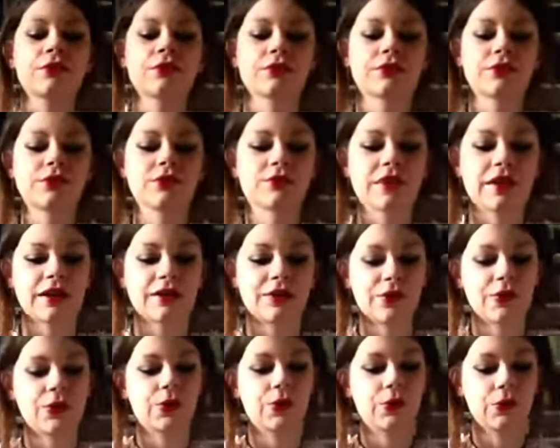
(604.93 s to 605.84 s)
do that
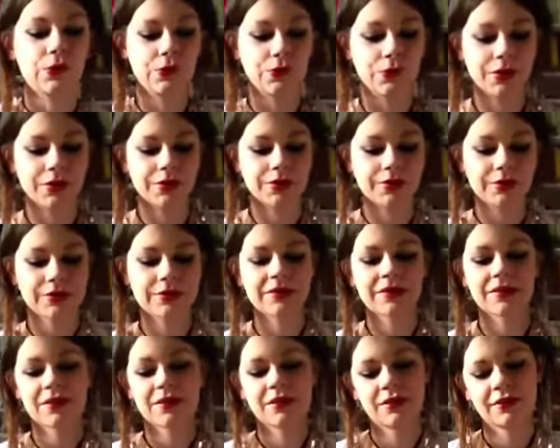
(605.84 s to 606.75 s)
whole,
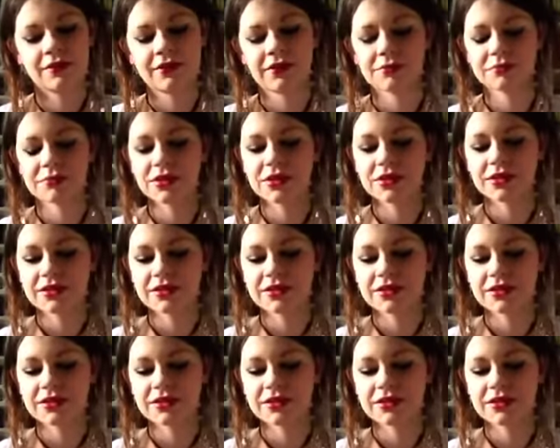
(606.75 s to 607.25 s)
I'm